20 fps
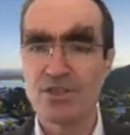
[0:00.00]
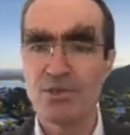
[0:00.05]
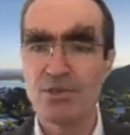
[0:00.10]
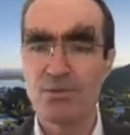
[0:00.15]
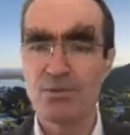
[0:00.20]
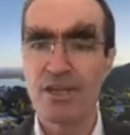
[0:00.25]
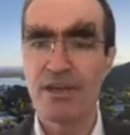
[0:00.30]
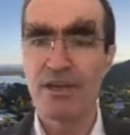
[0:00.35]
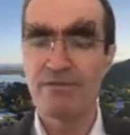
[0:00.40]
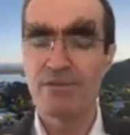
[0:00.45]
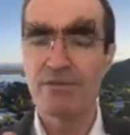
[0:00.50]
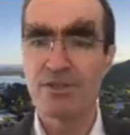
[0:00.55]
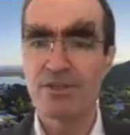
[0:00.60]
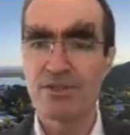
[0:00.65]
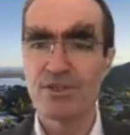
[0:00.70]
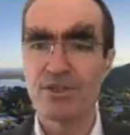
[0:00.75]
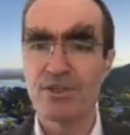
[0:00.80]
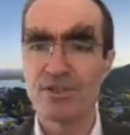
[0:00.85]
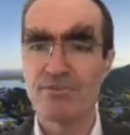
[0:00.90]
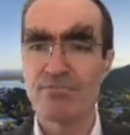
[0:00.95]
You will have a
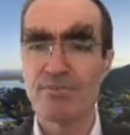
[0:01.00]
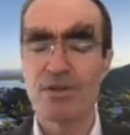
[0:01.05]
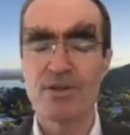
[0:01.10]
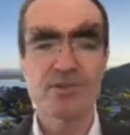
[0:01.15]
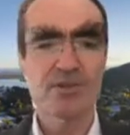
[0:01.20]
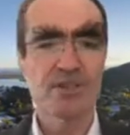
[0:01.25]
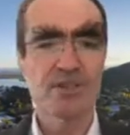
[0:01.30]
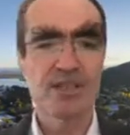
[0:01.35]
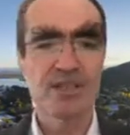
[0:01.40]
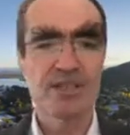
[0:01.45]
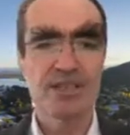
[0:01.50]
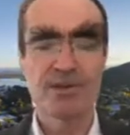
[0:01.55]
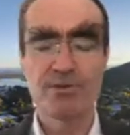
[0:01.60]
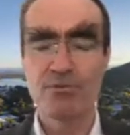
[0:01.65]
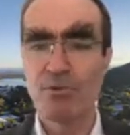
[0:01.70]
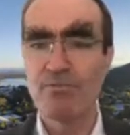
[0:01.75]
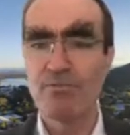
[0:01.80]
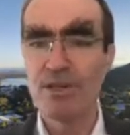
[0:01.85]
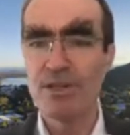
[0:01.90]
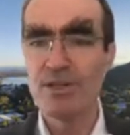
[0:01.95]
research project. It
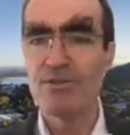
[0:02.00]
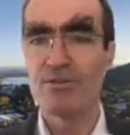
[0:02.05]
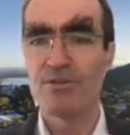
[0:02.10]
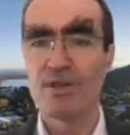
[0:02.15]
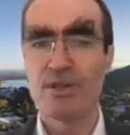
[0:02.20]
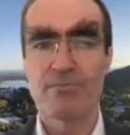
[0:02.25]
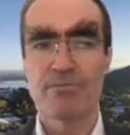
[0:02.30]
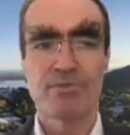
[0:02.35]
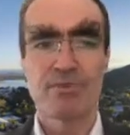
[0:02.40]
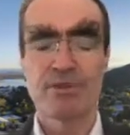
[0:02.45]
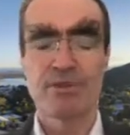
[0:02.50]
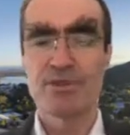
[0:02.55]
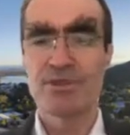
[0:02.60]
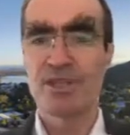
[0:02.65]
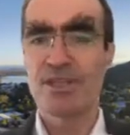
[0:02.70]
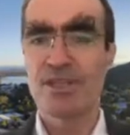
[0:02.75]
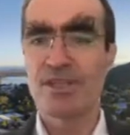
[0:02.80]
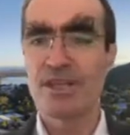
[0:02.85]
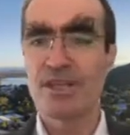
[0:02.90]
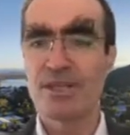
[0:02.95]
will be your own
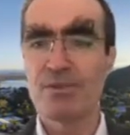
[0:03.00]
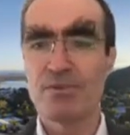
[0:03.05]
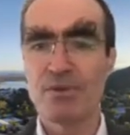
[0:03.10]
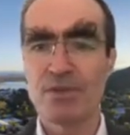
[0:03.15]
project, and you